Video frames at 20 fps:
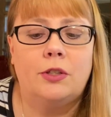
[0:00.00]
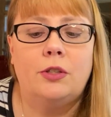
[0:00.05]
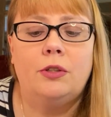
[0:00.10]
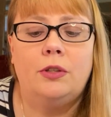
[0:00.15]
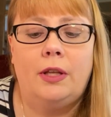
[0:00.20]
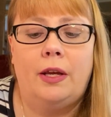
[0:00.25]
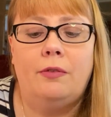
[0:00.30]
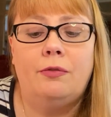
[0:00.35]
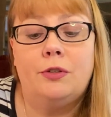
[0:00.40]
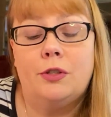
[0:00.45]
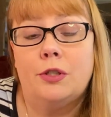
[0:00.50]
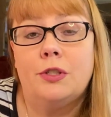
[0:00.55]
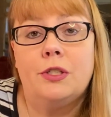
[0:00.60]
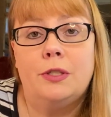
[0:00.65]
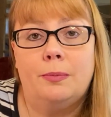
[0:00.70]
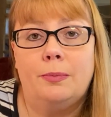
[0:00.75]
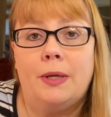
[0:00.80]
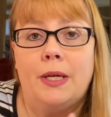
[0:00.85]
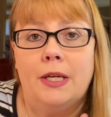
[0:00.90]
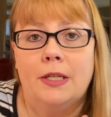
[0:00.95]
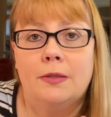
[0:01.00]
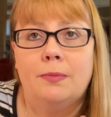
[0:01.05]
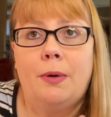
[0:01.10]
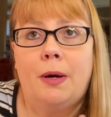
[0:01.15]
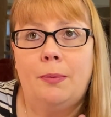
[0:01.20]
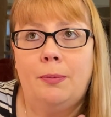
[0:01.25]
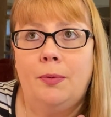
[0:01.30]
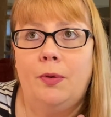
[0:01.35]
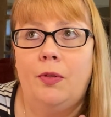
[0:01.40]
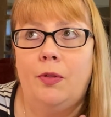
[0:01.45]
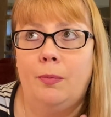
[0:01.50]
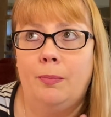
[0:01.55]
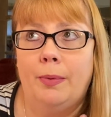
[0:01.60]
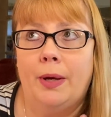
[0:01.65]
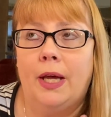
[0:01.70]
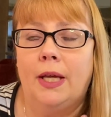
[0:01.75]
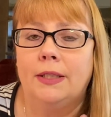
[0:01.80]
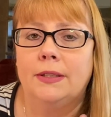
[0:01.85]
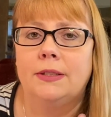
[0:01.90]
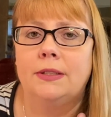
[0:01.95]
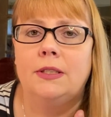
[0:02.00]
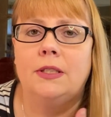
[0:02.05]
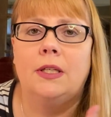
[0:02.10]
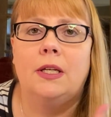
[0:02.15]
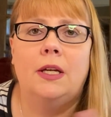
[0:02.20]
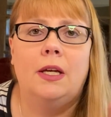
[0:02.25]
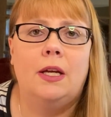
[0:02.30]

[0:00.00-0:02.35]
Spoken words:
Her lavender to me is probably the best.